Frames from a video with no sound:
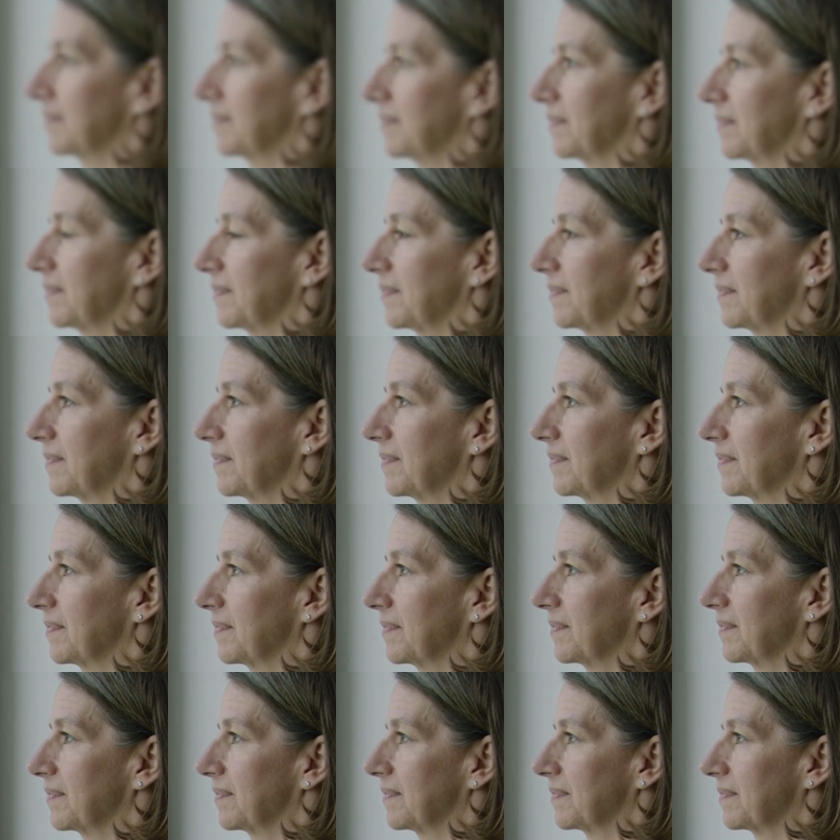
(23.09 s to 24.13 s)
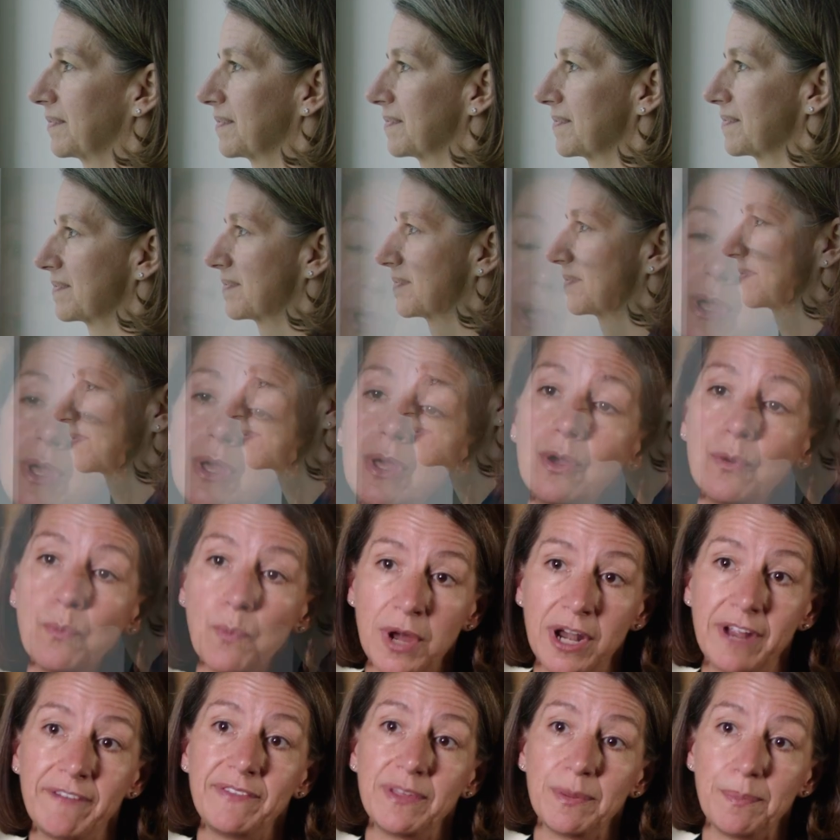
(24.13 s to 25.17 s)
in the world
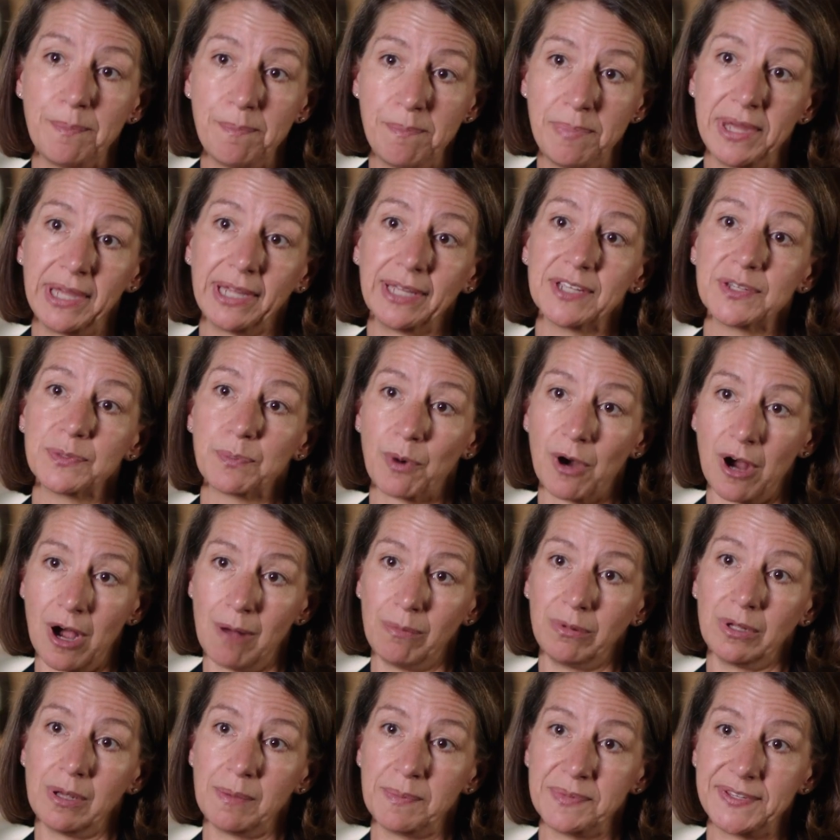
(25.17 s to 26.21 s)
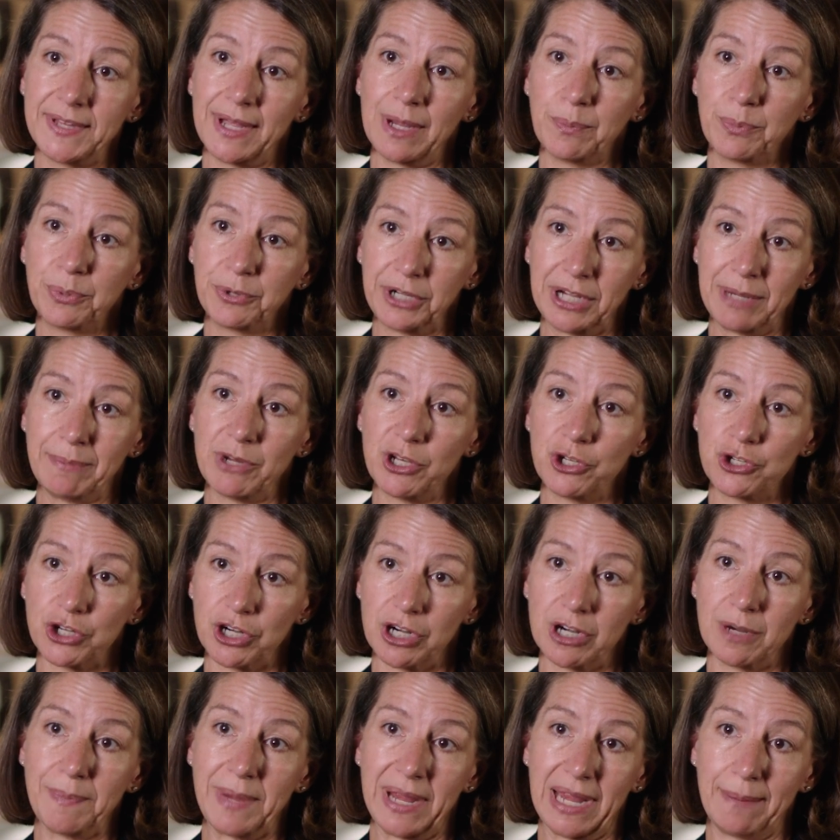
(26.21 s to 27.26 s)
one of the biggest problems that
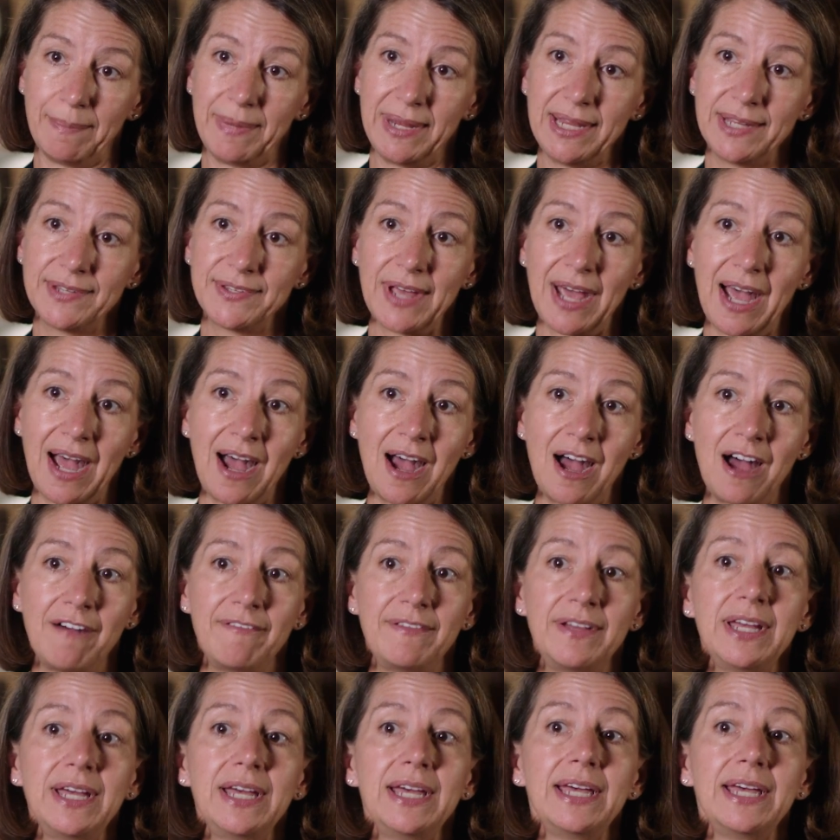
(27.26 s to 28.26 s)
premature babies have